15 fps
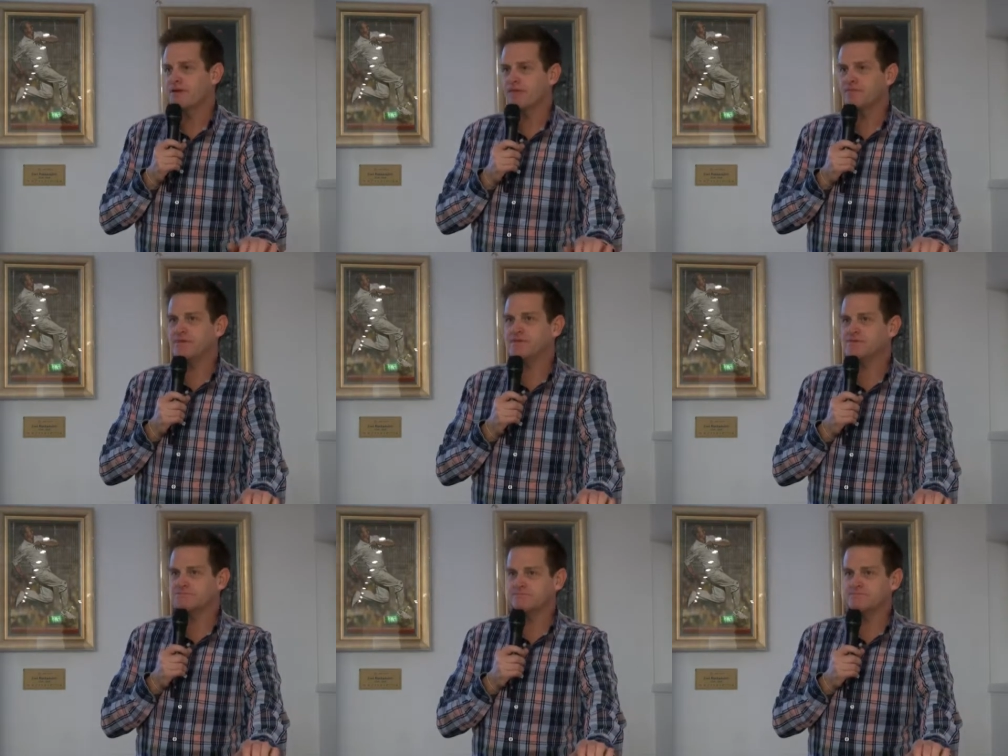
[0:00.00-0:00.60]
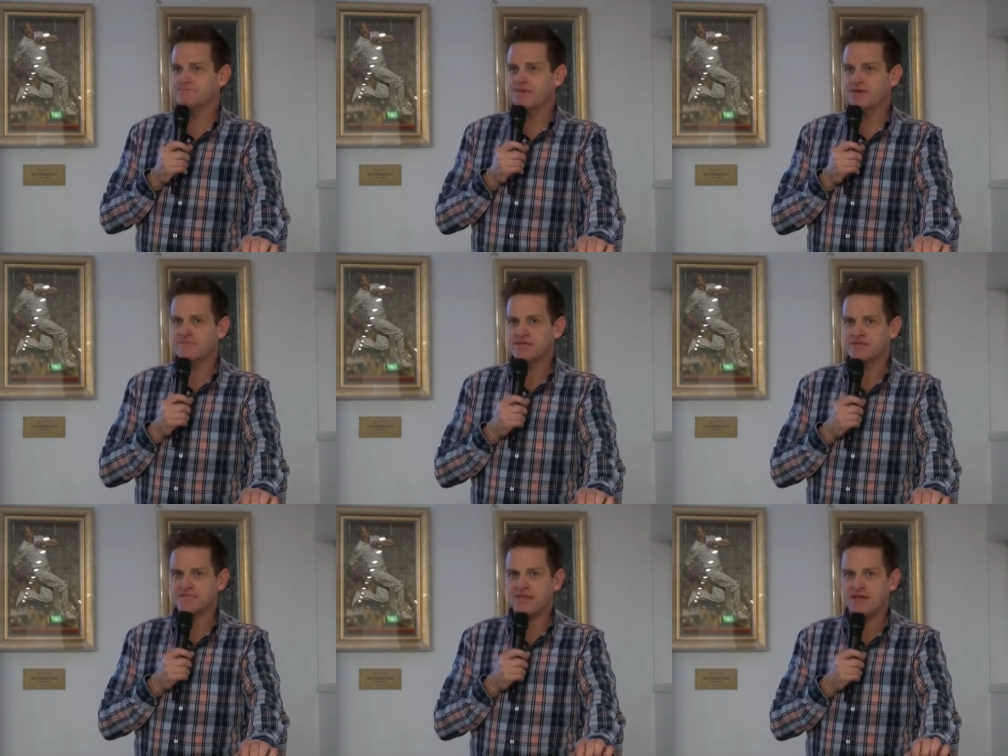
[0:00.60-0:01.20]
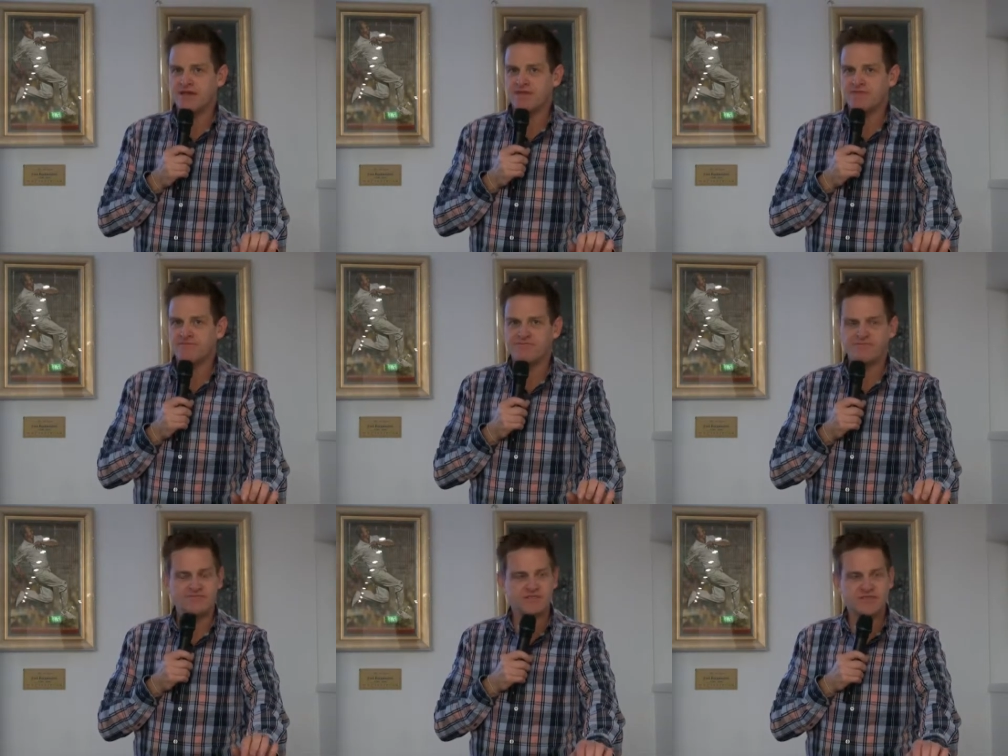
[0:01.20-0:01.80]
maybe, maybe
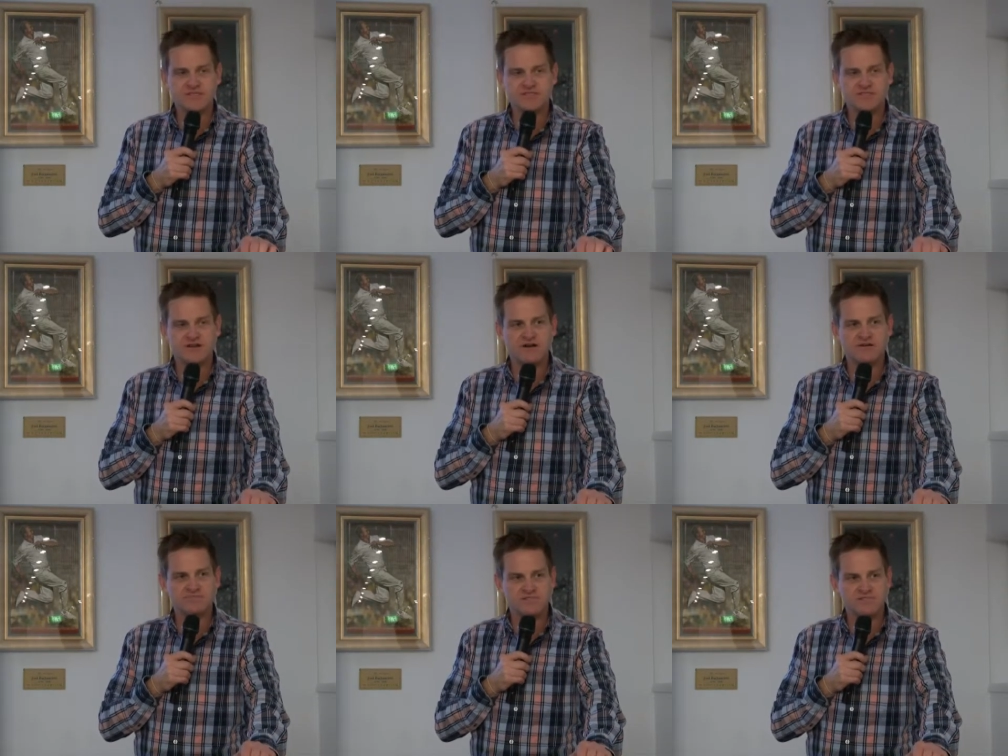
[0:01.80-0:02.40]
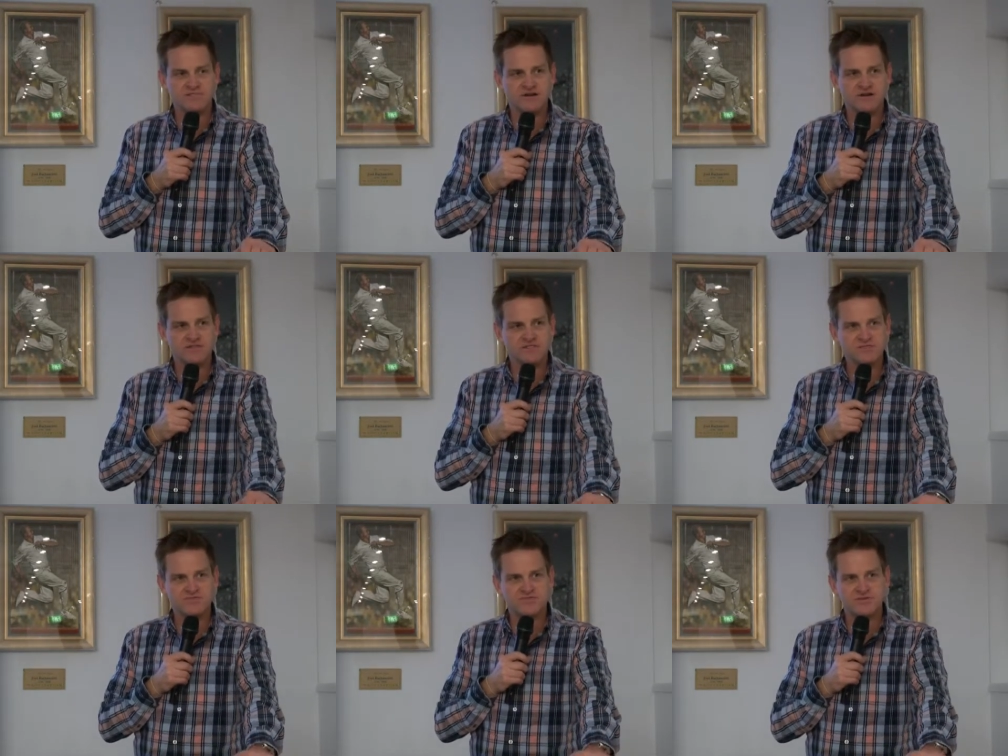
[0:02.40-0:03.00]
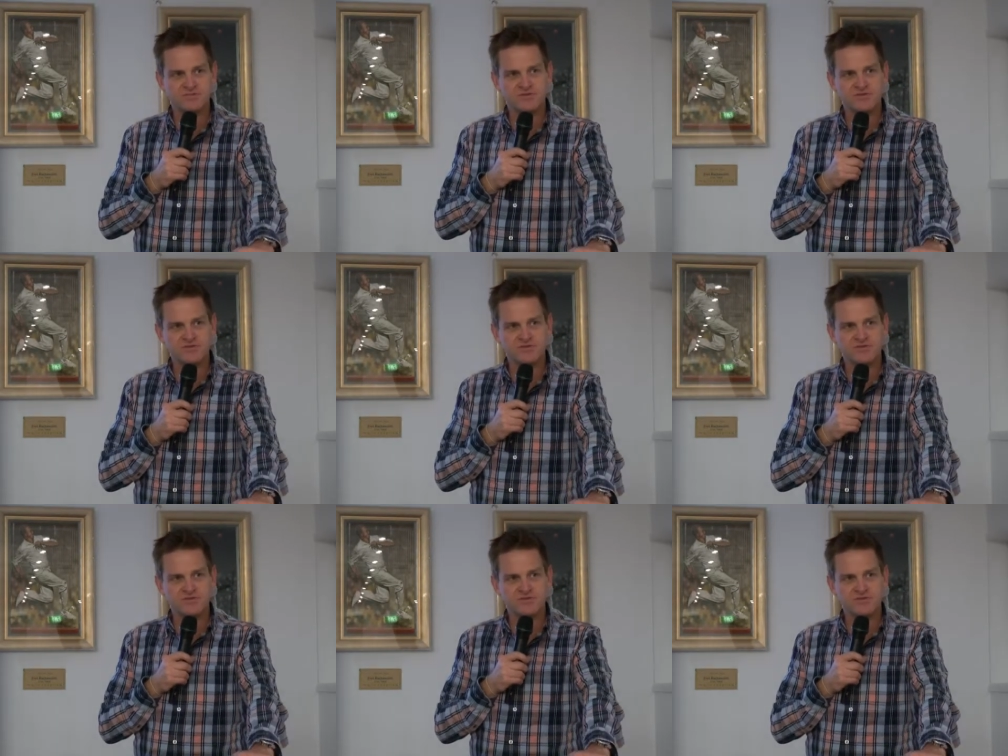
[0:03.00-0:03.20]
10, 15 times the size of the